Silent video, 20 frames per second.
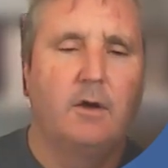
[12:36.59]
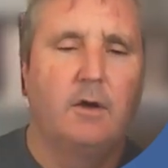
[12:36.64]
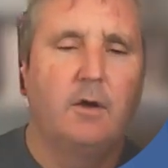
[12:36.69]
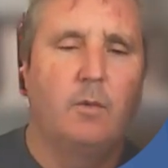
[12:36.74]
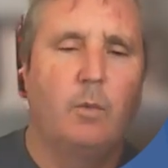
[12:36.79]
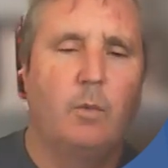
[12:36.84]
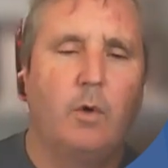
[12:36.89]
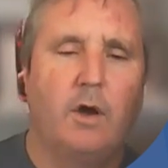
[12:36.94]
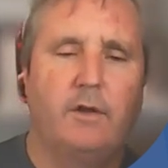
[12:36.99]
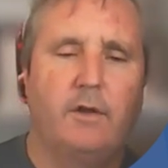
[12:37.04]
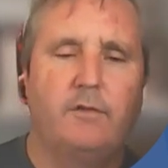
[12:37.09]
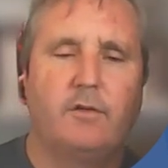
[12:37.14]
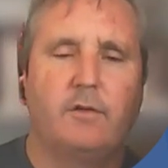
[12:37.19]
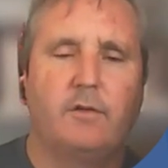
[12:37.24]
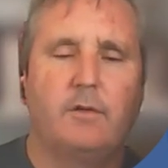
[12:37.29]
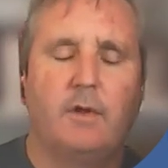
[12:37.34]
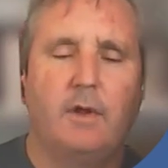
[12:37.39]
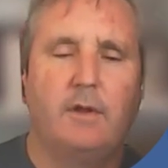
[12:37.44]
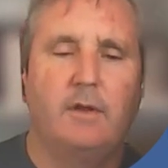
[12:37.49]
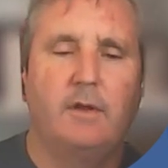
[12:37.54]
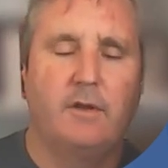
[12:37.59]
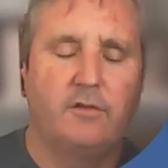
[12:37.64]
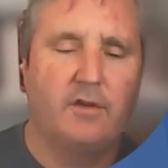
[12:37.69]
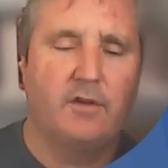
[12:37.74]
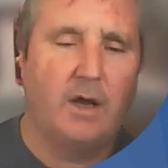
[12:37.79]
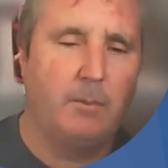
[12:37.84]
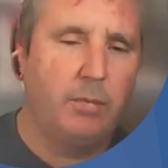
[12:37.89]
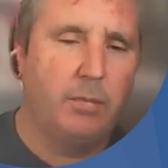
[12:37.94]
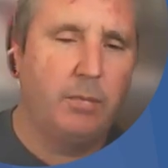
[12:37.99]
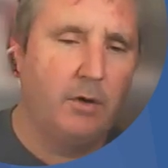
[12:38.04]
was, and the
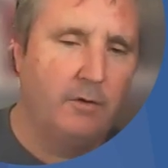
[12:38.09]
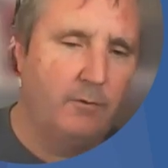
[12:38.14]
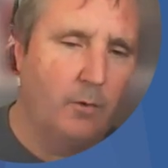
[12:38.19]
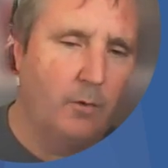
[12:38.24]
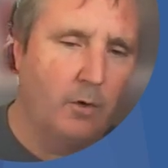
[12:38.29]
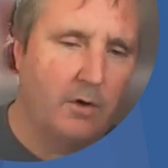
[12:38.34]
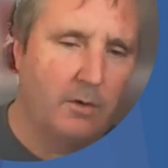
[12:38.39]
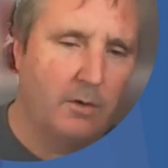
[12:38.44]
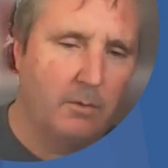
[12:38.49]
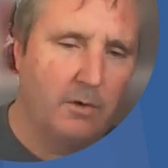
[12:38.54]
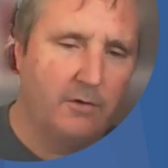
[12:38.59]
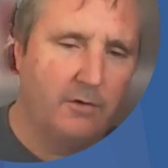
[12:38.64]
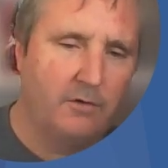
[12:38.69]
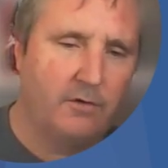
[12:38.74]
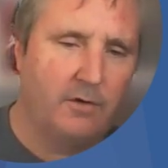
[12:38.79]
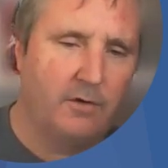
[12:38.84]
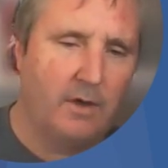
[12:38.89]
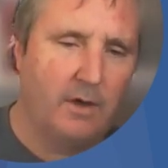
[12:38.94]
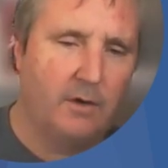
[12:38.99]
sample of water was